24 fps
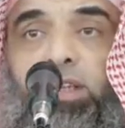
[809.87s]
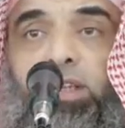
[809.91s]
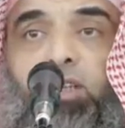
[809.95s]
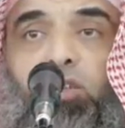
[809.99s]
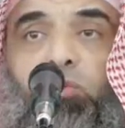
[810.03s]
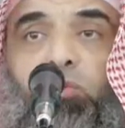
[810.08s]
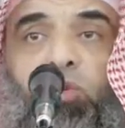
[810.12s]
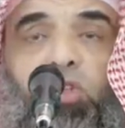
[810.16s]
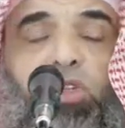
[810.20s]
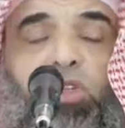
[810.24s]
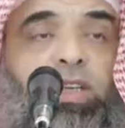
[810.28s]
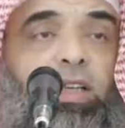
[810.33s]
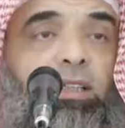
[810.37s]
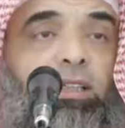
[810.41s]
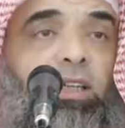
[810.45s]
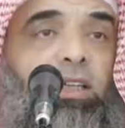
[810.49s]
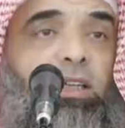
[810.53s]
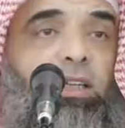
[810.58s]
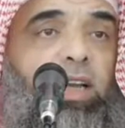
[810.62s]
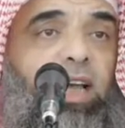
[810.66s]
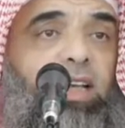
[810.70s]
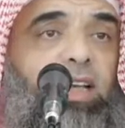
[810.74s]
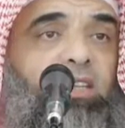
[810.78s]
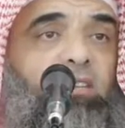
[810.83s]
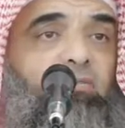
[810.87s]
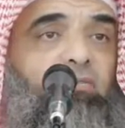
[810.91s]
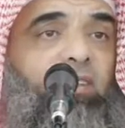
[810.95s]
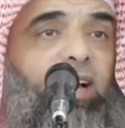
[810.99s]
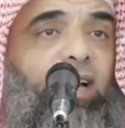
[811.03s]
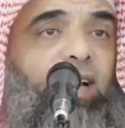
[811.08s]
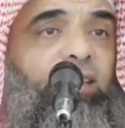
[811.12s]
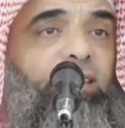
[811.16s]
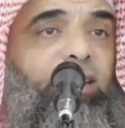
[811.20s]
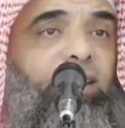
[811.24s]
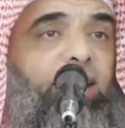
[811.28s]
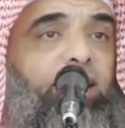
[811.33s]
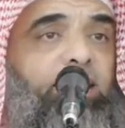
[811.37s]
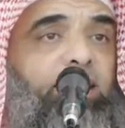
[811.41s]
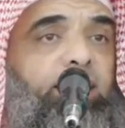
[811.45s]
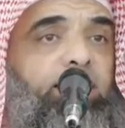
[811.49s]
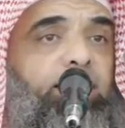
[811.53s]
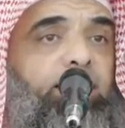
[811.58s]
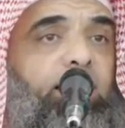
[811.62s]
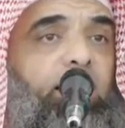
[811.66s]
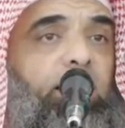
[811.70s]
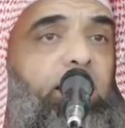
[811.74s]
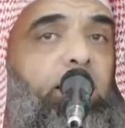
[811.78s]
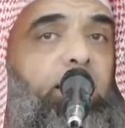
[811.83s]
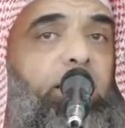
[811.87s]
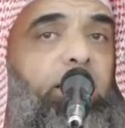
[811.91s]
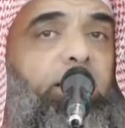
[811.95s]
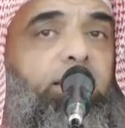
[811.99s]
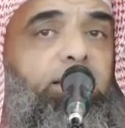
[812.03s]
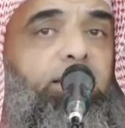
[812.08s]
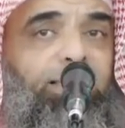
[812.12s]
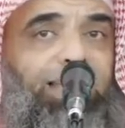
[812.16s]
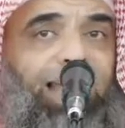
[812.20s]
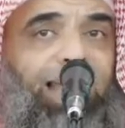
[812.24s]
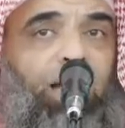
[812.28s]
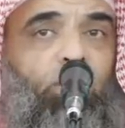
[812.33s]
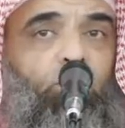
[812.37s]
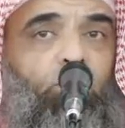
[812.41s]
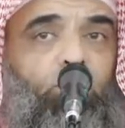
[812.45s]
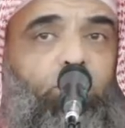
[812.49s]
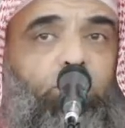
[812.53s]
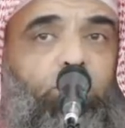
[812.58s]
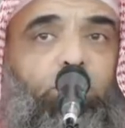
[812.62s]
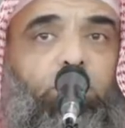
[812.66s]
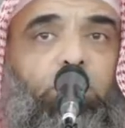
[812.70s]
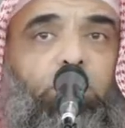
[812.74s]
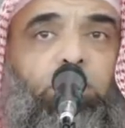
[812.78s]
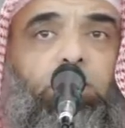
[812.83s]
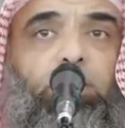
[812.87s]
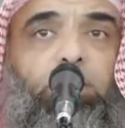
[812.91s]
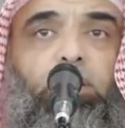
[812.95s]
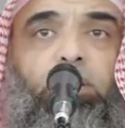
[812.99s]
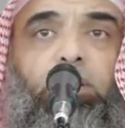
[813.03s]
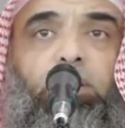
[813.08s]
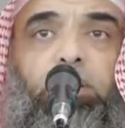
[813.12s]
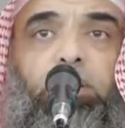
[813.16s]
in his Musnad and classified as sound